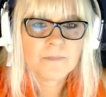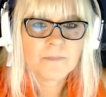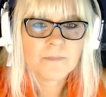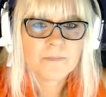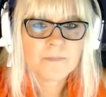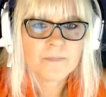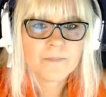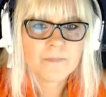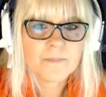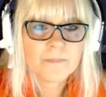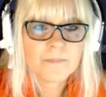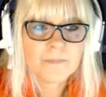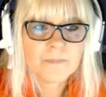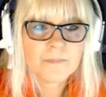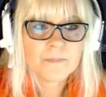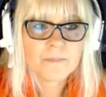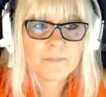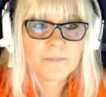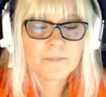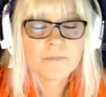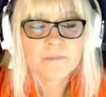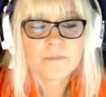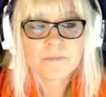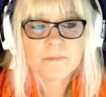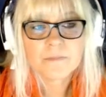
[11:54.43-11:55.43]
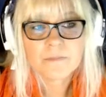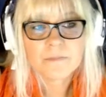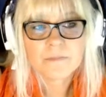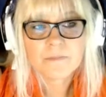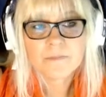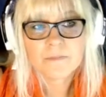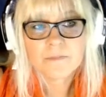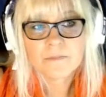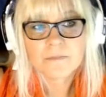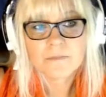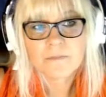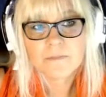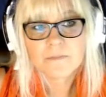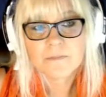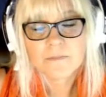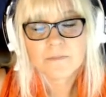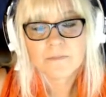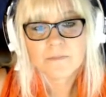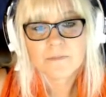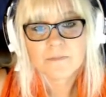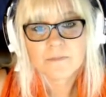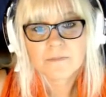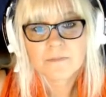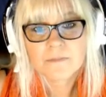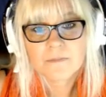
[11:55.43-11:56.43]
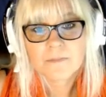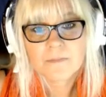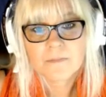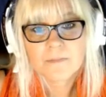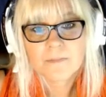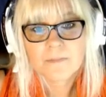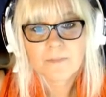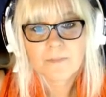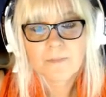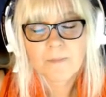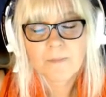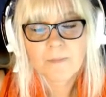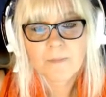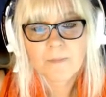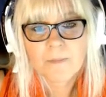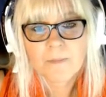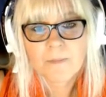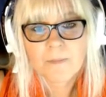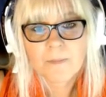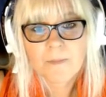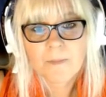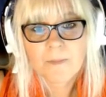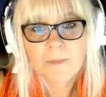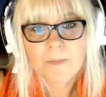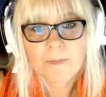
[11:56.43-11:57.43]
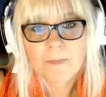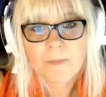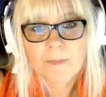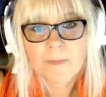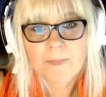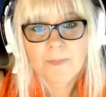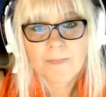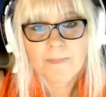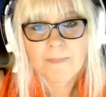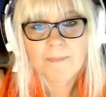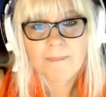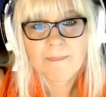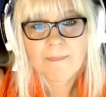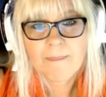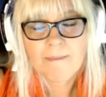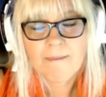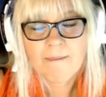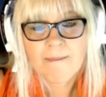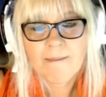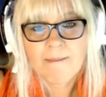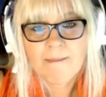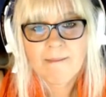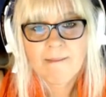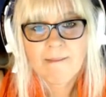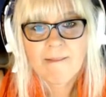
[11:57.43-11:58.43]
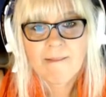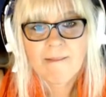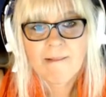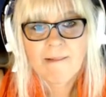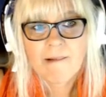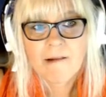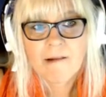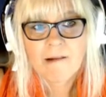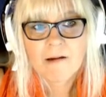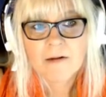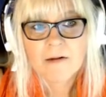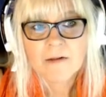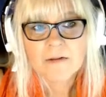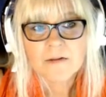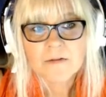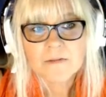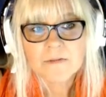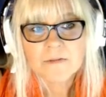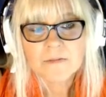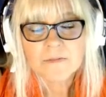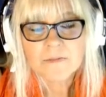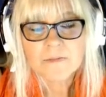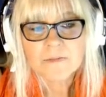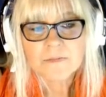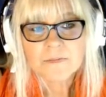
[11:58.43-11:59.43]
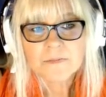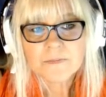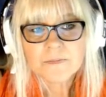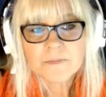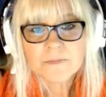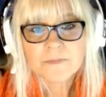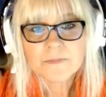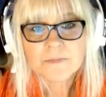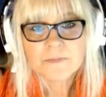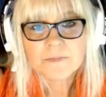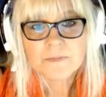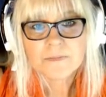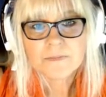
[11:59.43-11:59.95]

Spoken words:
No words are spoken by the person on screen.